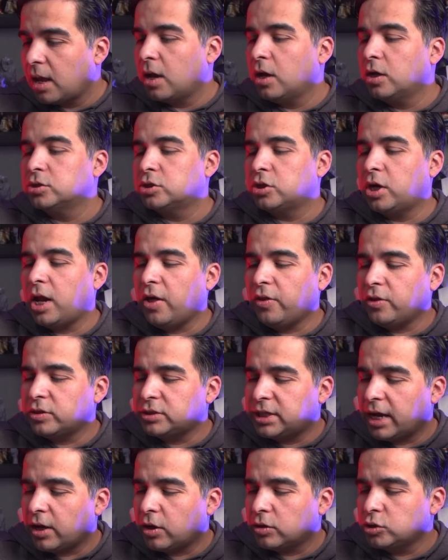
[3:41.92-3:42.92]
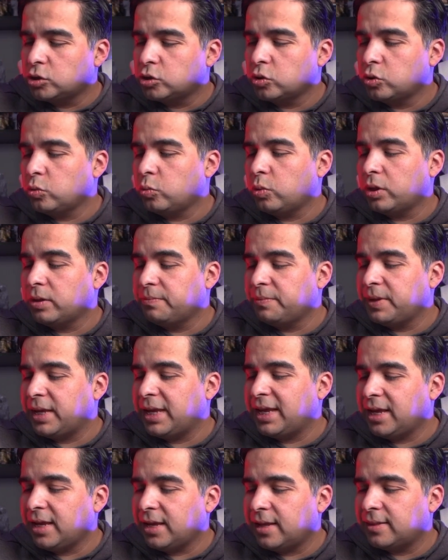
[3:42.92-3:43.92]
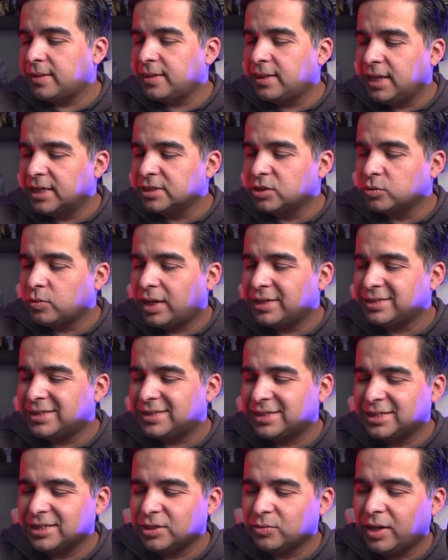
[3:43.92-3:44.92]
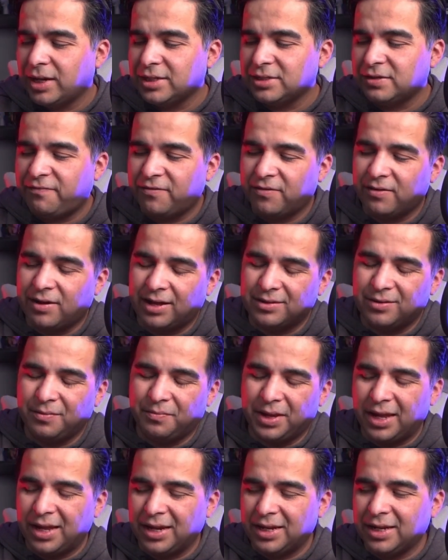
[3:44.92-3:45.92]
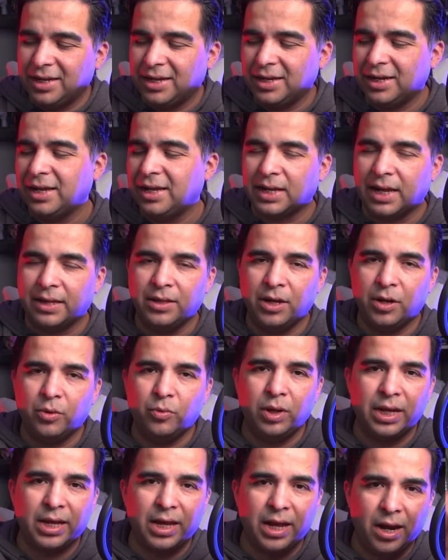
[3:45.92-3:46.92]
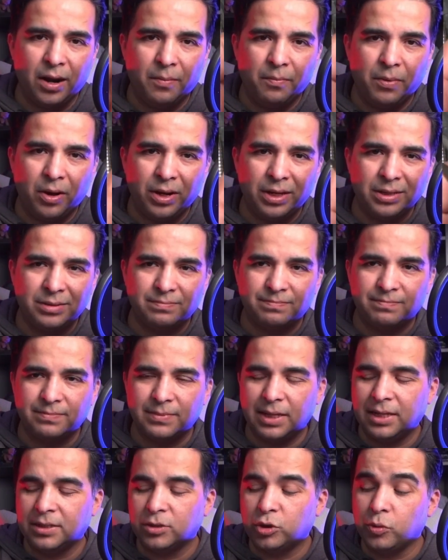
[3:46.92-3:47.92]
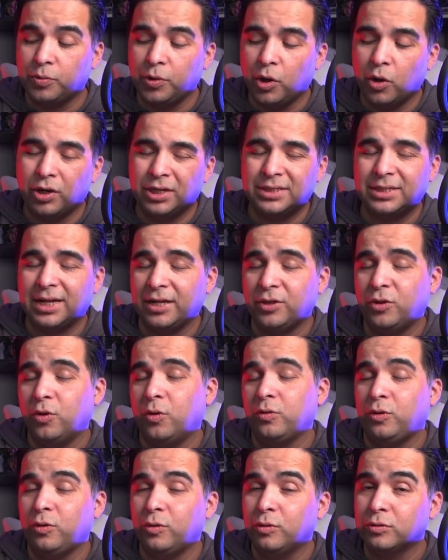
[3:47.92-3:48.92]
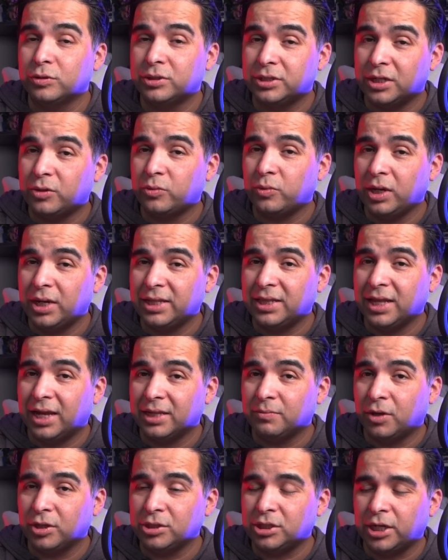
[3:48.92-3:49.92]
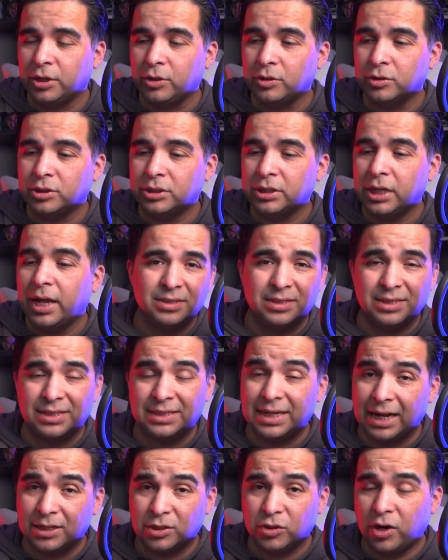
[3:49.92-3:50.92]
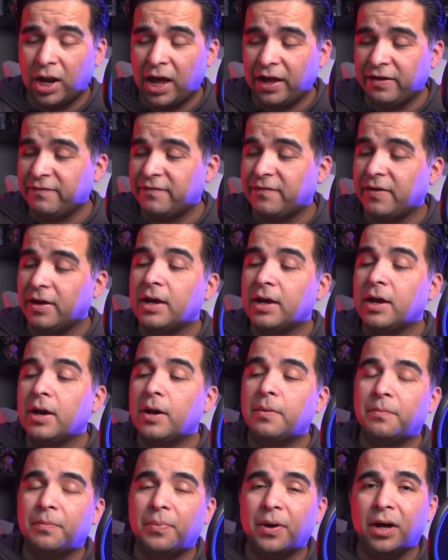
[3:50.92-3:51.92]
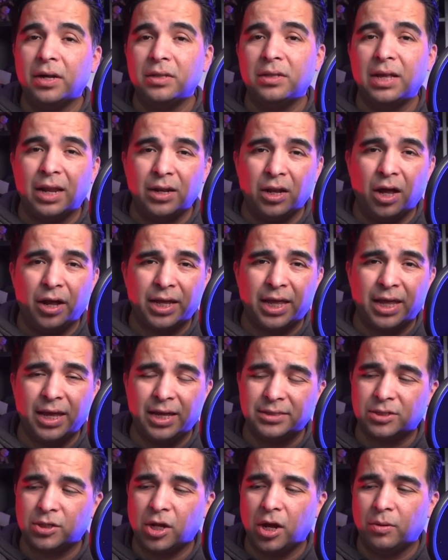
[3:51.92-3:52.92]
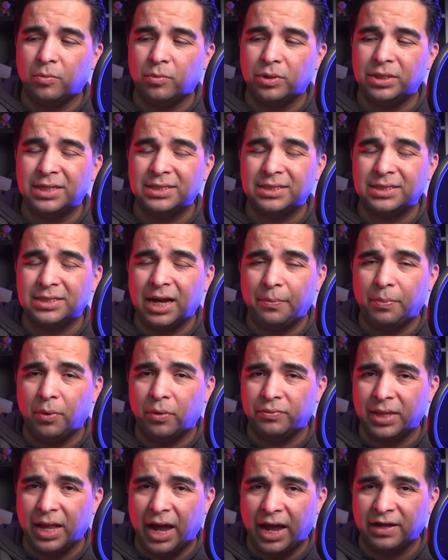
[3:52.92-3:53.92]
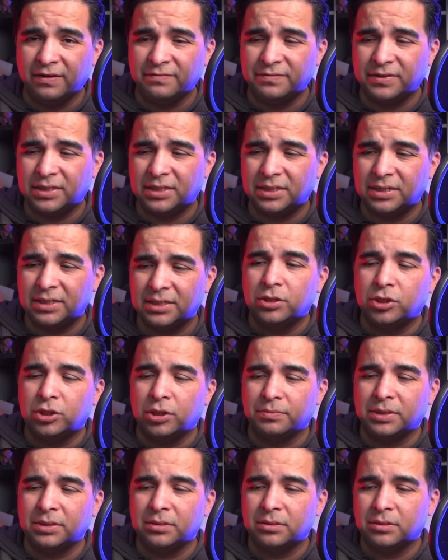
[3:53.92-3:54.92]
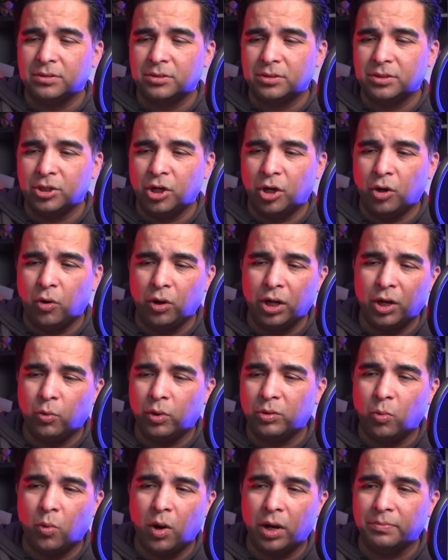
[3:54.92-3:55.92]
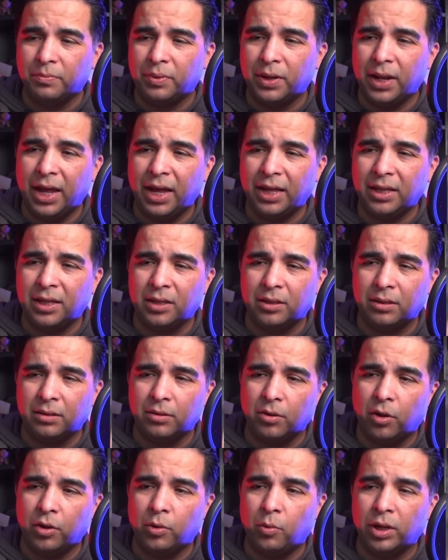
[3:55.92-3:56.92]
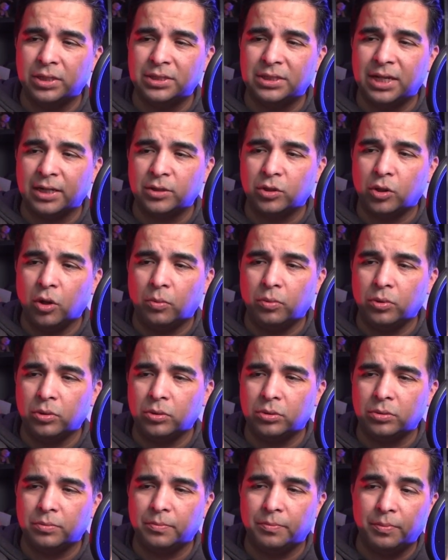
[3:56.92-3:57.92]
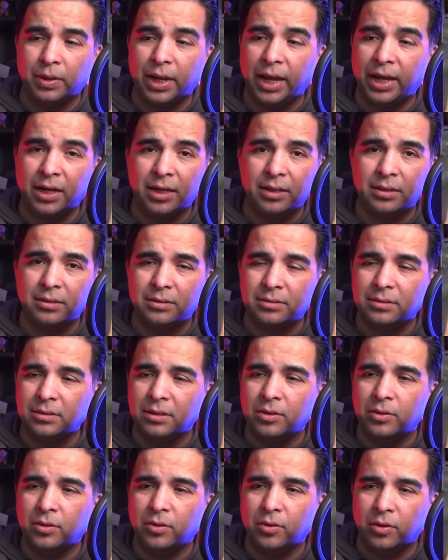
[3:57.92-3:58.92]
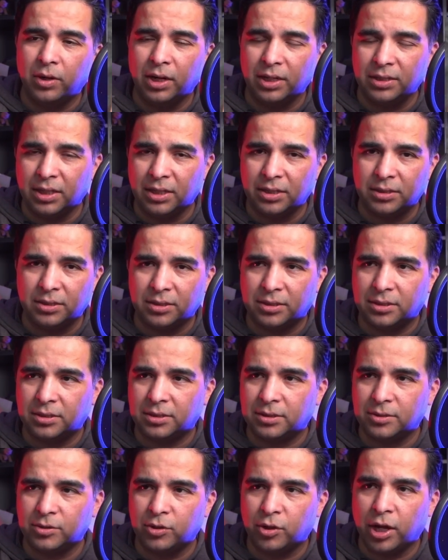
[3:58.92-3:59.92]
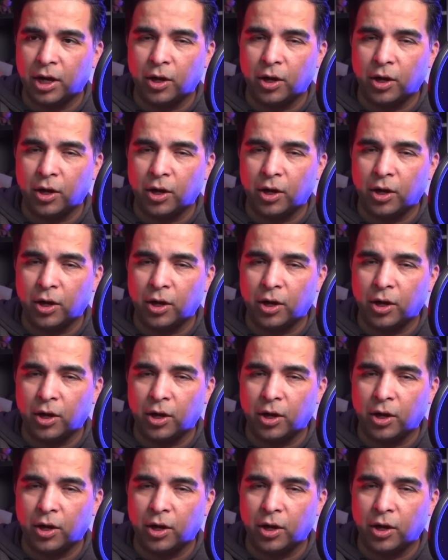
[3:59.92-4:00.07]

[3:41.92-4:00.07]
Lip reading: So now the second tool will be these ones. These ones, for at the beginning, I didn't really care about it. And to be honest, I don't use it really that much. I use X-Acto knife. But a lot of kits come with this type of knives. Some, they're only with one blade, and otherwise like double bladed. Or at least you can